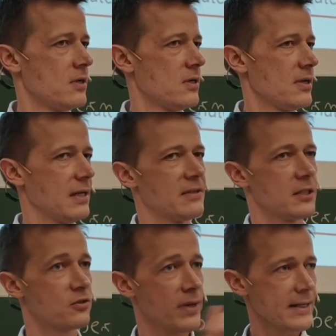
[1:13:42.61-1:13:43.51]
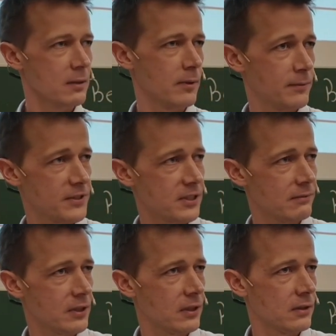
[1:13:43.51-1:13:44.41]
They give us a tractable
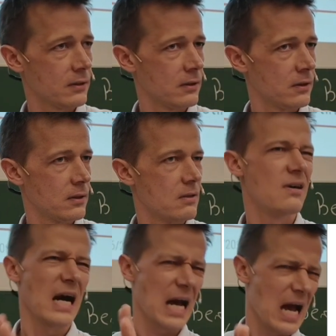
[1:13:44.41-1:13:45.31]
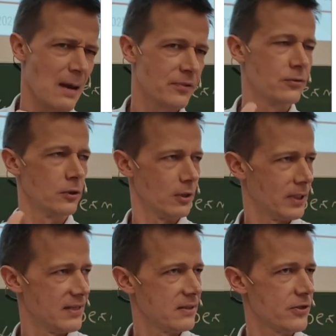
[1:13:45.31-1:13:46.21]
posterior up to the
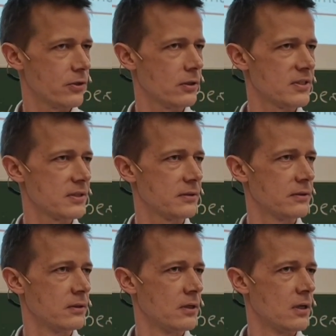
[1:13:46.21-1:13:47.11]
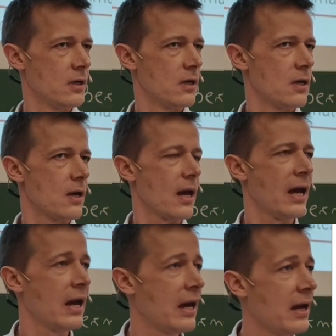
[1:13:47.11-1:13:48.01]
normalization constant.
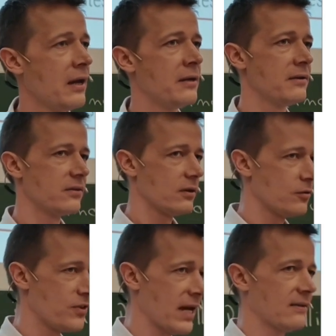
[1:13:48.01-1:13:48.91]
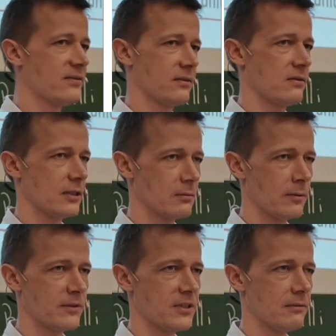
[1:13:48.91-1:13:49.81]
And that tractable
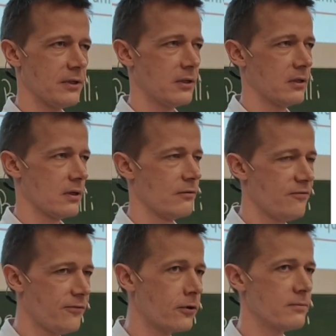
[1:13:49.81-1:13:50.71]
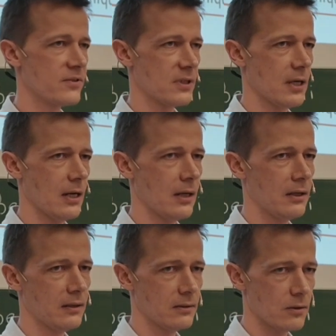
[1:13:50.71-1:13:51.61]
posterior forms a
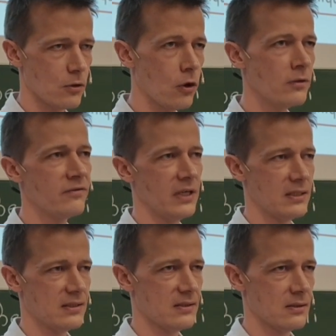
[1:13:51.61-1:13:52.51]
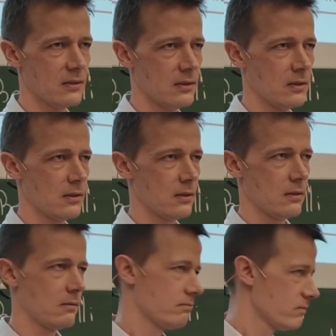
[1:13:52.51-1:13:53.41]
convex
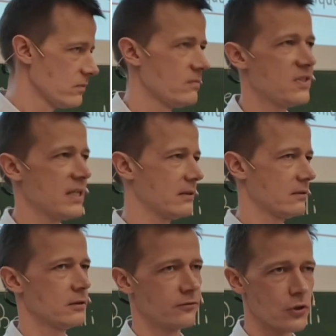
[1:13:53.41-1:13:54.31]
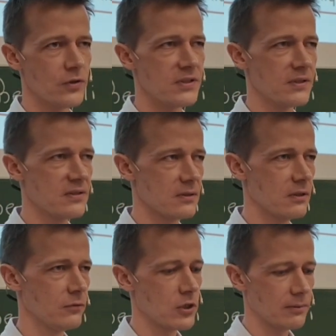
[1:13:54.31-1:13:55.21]
set of choices in
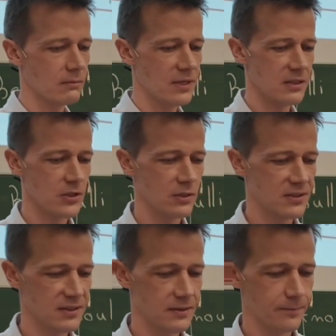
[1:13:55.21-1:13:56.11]
which optimization is easy.